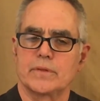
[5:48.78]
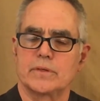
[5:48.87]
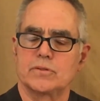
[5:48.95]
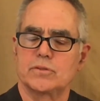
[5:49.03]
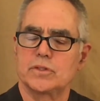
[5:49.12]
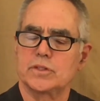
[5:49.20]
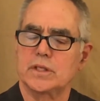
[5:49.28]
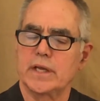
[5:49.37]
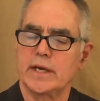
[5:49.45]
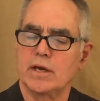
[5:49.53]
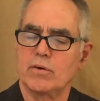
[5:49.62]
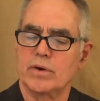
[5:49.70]
So just
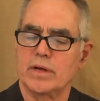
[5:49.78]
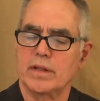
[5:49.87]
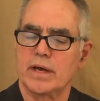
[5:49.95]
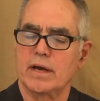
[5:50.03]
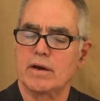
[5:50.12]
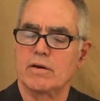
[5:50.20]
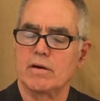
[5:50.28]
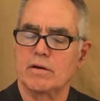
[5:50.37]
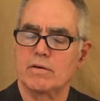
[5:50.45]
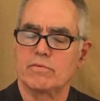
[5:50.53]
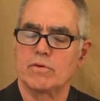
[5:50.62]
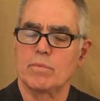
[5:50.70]
lingering there
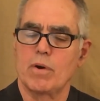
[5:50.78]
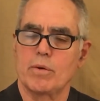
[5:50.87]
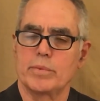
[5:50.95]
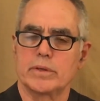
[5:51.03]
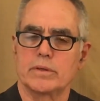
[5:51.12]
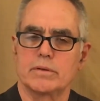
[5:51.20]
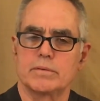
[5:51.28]
for a moment.